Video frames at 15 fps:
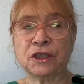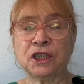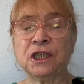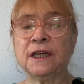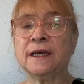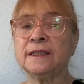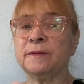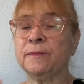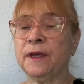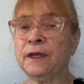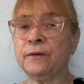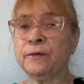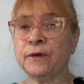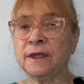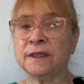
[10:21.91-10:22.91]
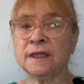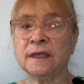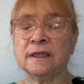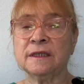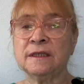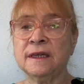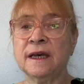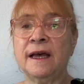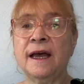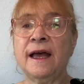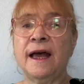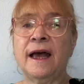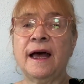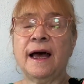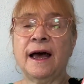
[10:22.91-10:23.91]
She has many reasons.
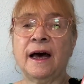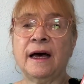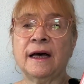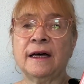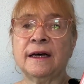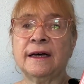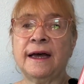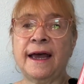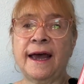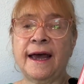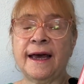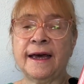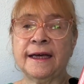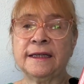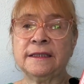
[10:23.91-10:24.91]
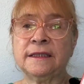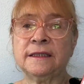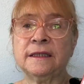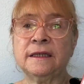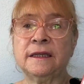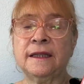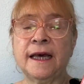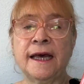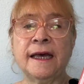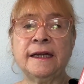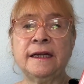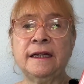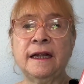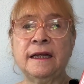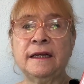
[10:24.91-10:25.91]
And
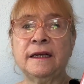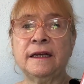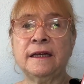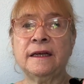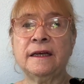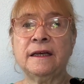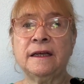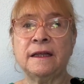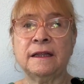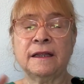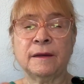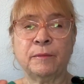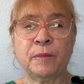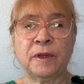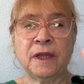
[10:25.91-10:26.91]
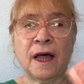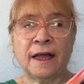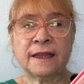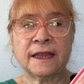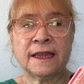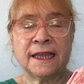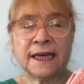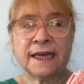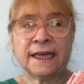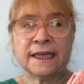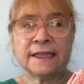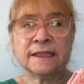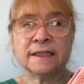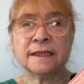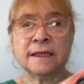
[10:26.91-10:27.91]
then the plot
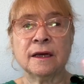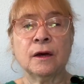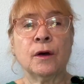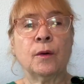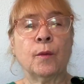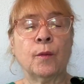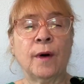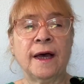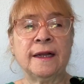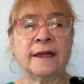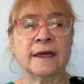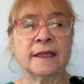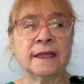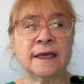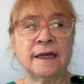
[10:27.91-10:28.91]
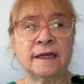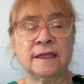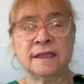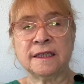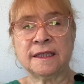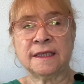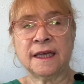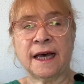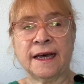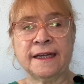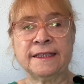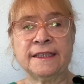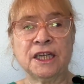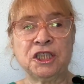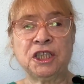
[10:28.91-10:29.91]
thickens when Alina
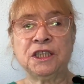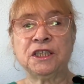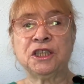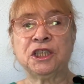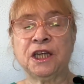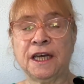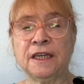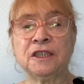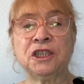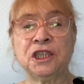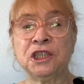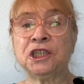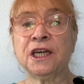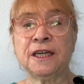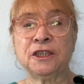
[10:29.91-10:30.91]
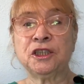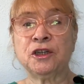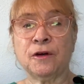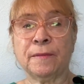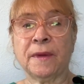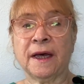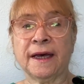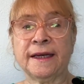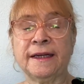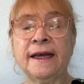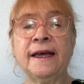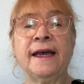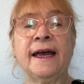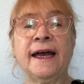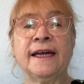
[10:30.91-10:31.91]
decides that she changed her mind
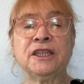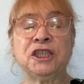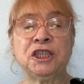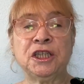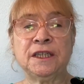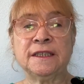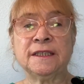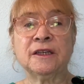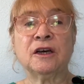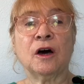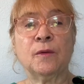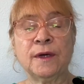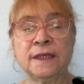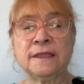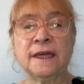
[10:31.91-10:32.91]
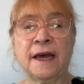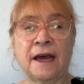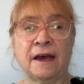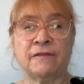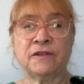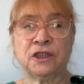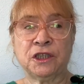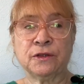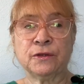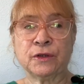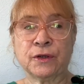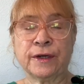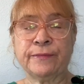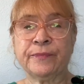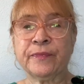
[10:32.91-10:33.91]
and she's going to have
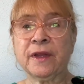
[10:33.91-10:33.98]
children.